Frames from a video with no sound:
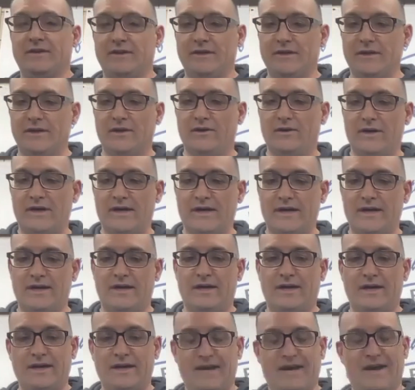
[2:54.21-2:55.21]

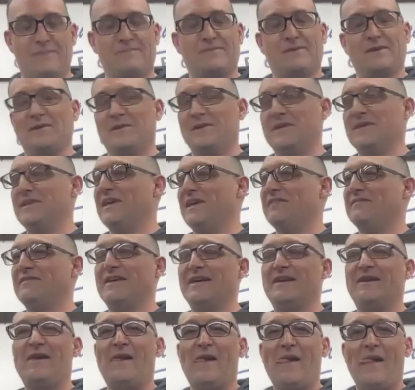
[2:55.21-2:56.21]
I absolutely loved
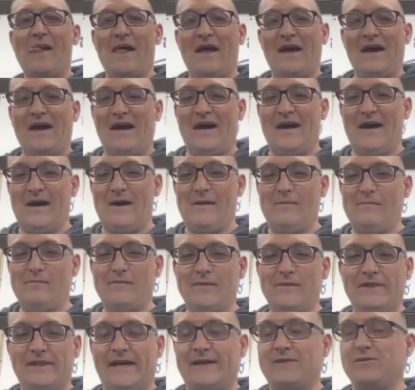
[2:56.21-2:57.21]
it.
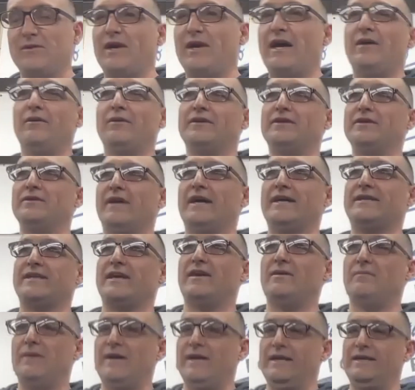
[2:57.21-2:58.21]
And that's what I would do. That's
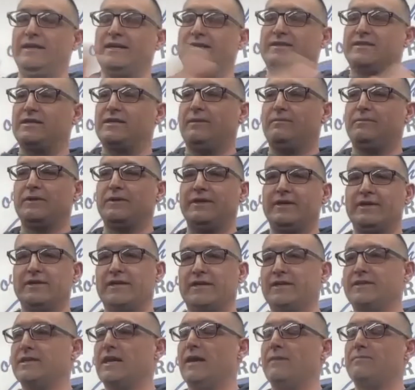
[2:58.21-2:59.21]
how my next couple of years,
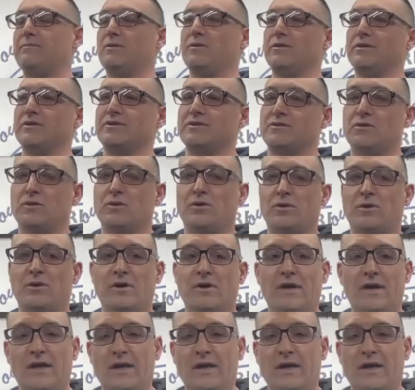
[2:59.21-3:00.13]
I stopped going to school.